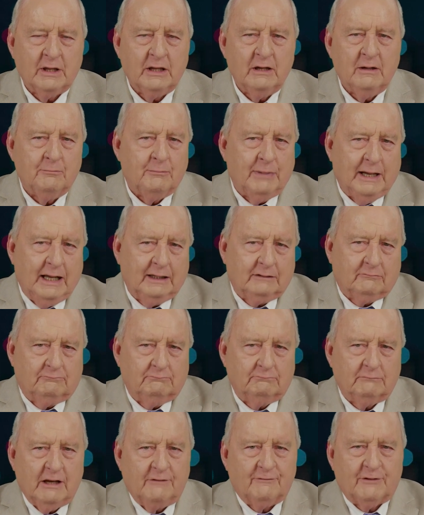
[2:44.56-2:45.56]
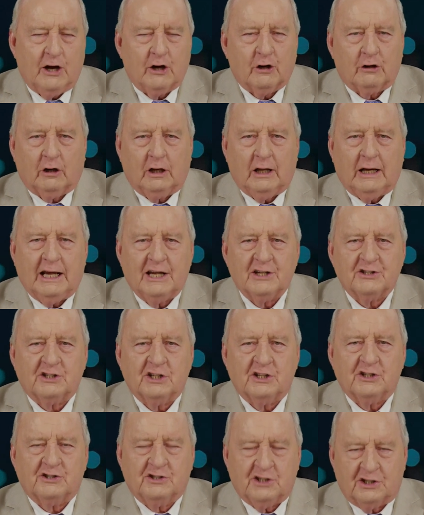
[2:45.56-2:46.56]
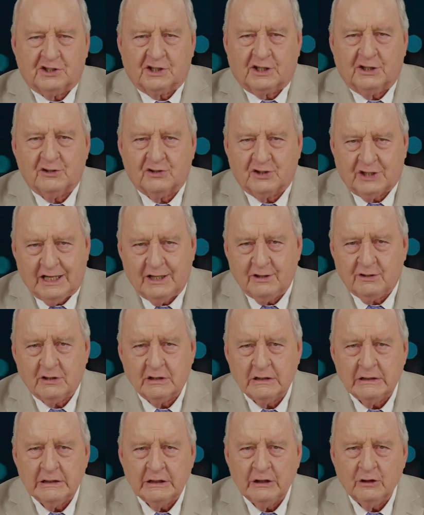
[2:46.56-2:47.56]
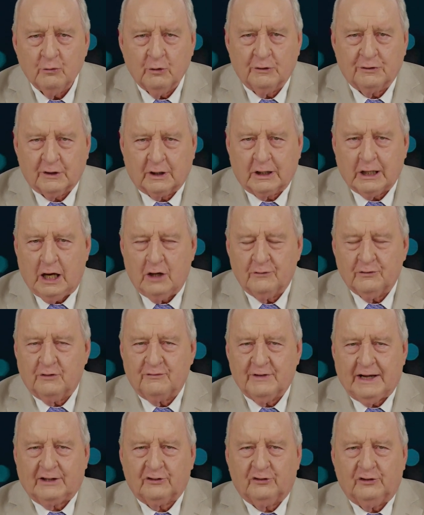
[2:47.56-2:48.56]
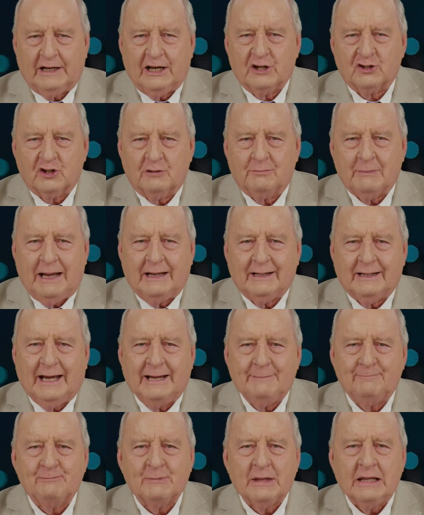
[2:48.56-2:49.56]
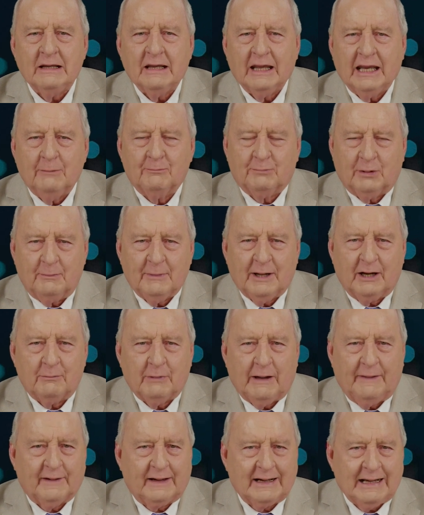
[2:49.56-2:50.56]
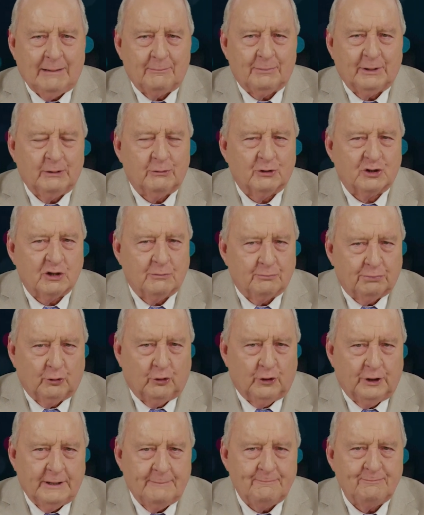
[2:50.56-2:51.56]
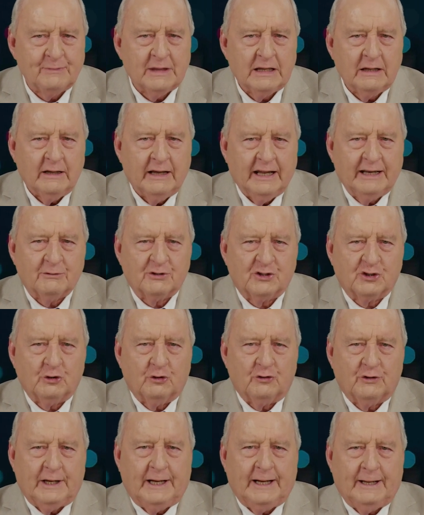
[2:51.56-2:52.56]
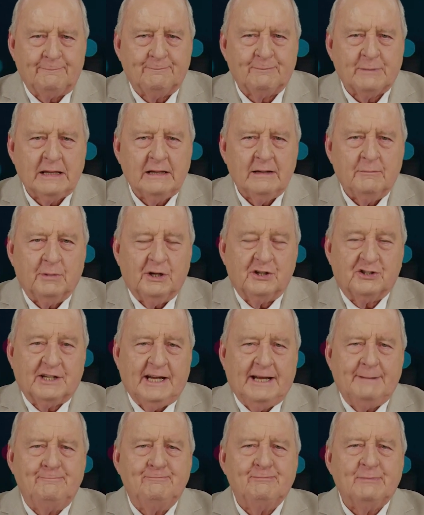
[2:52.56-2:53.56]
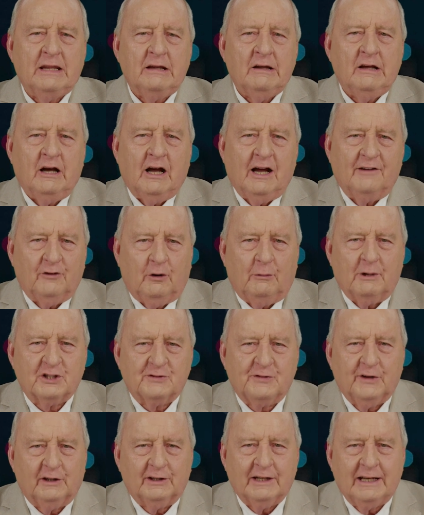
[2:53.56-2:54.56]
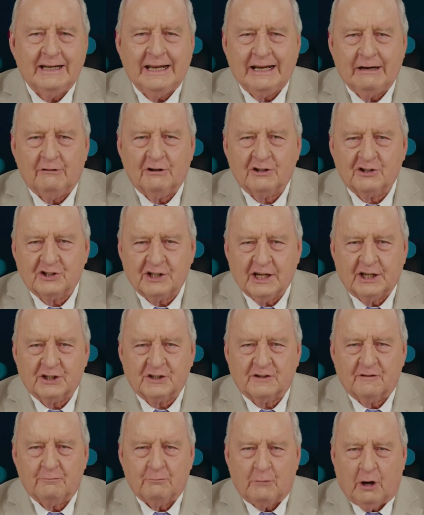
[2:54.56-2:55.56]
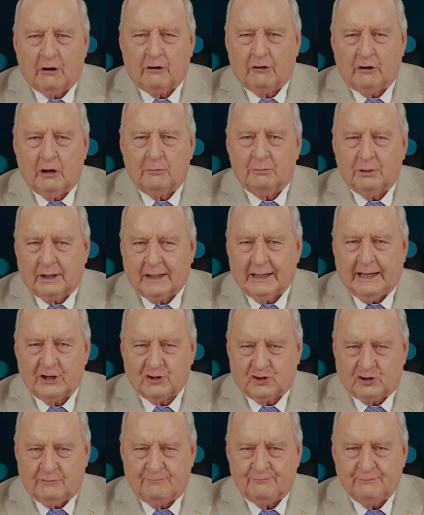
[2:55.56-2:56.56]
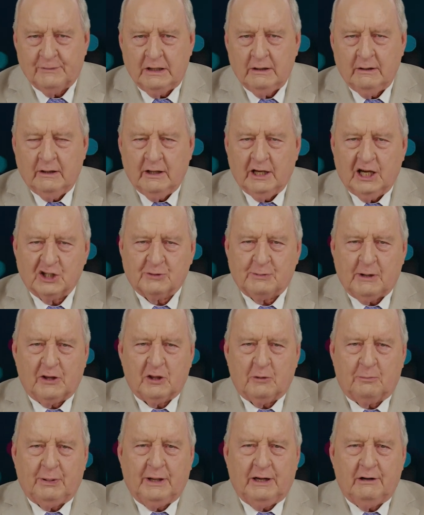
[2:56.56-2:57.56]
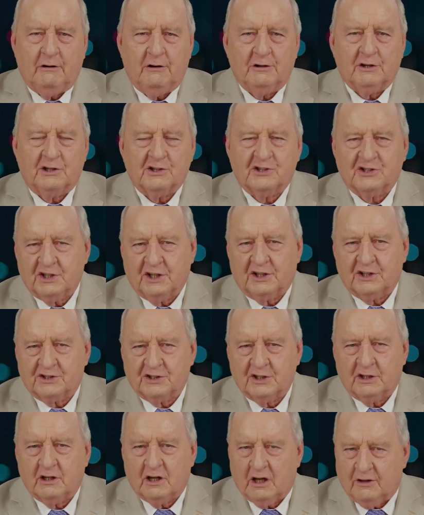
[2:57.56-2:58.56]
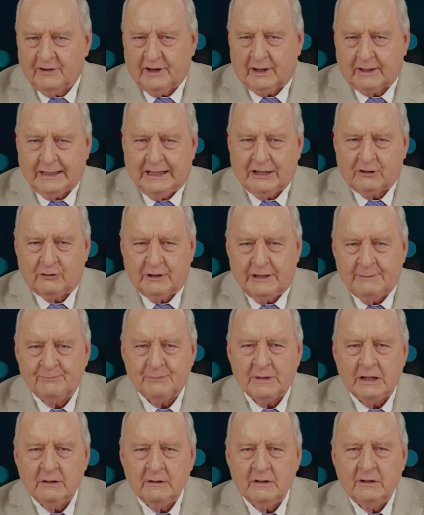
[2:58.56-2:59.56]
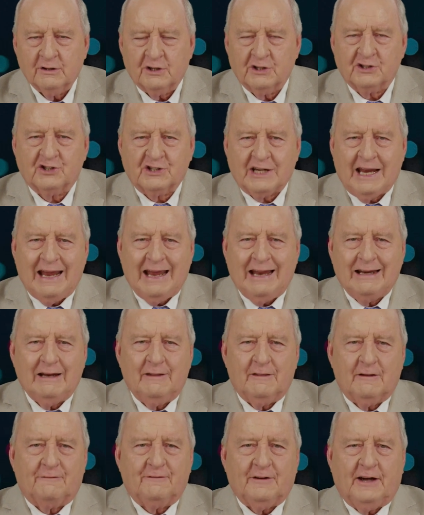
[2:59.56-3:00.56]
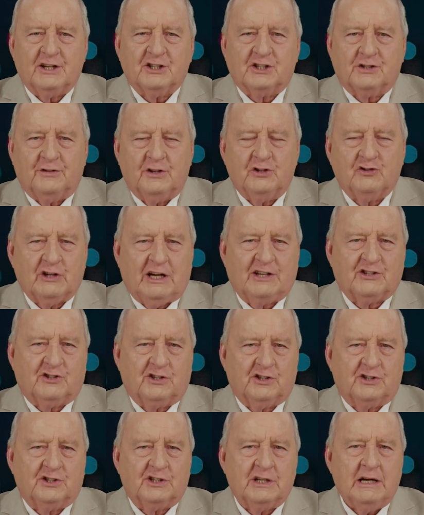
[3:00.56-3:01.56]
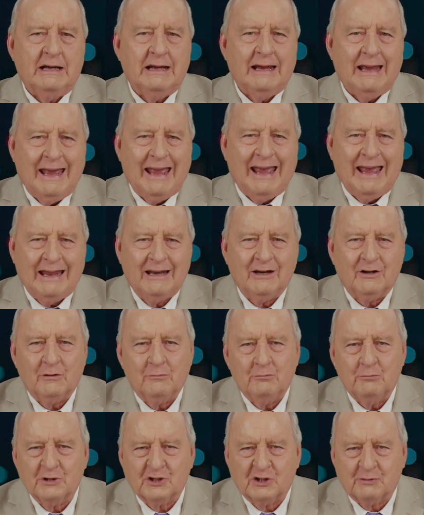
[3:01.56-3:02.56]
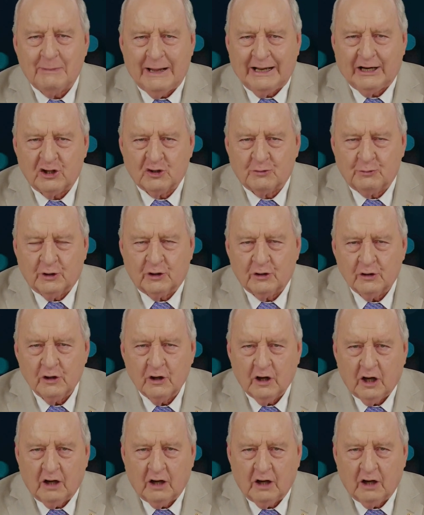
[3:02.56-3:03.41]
But he vocalised his discontent with the COVID vaccination mandate implemented by the company which employed him, and he was stood down. But he said, "I've always felt an inherent sense of moral obligation as both a parent and citizen of our country to stand in the face of injustice and mismanagement of